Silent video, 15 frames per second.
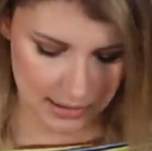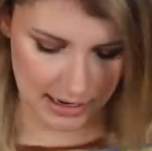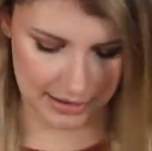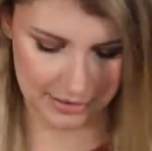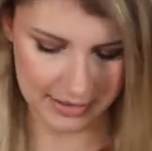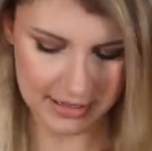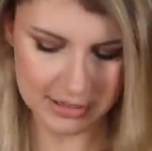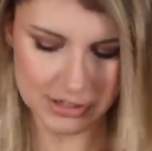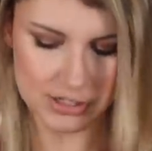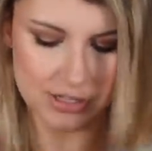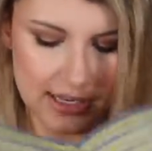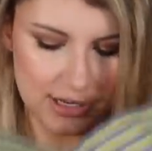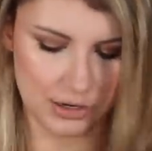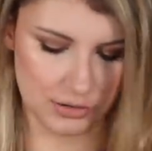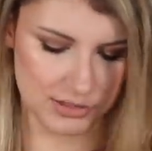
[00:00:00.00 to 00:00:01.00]
I think it just
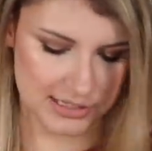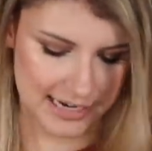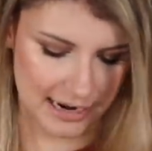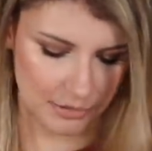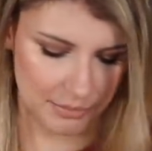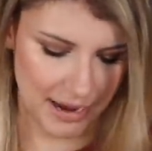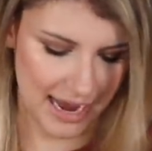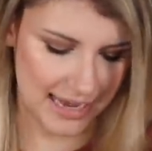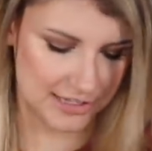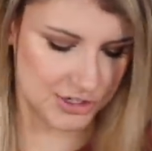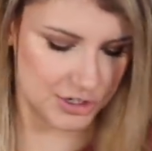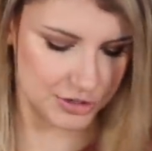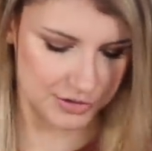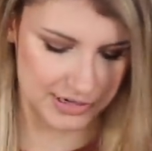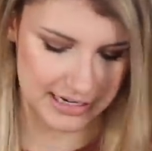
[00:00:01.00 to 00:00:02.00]
like goes down
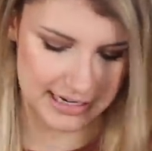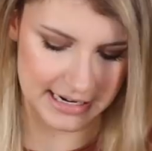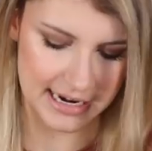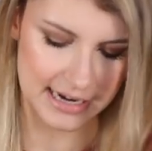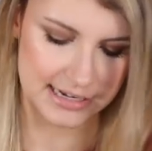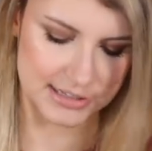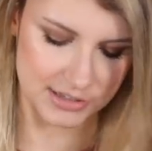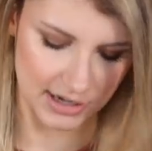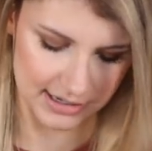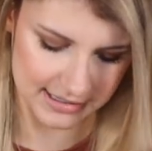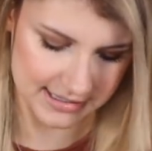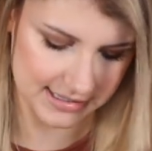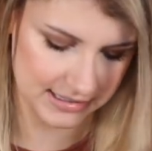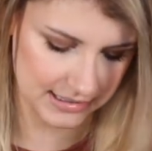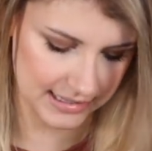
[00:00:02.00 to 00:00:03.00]
past your knee and it's got a
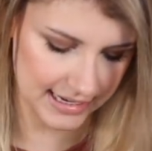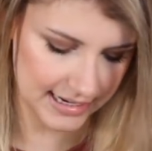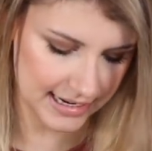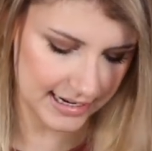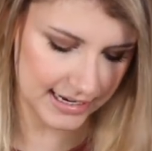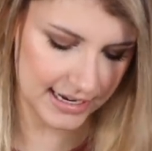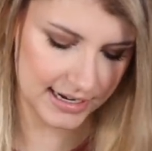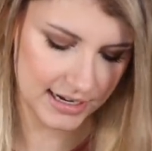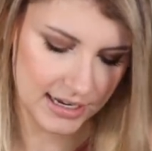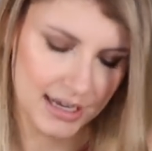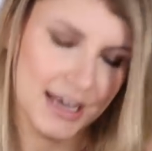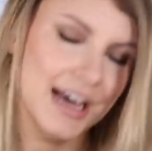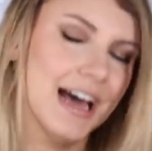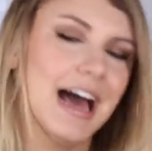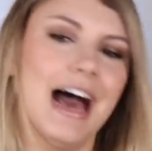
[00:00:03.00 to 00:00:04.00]
slit in it.
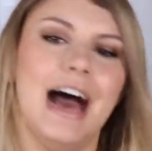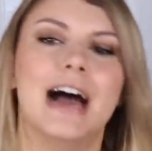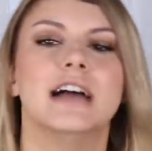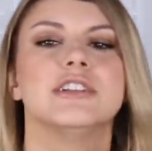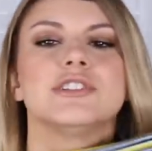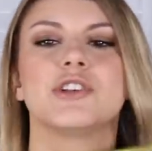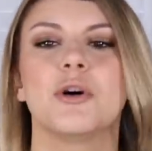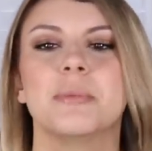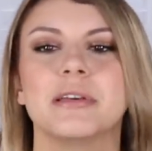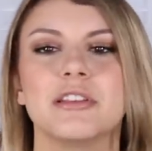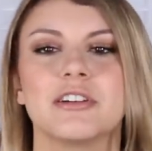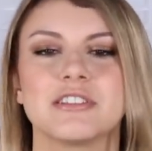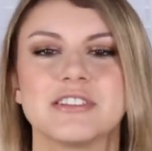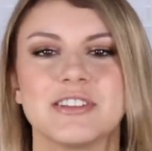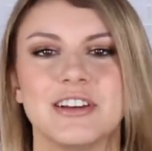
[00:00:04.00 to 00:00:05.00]
I just hope it
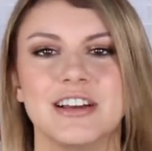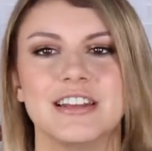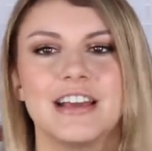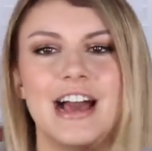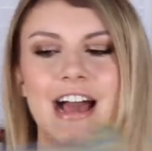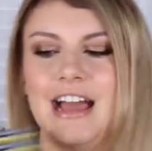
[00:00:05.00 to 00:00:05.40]
looks good.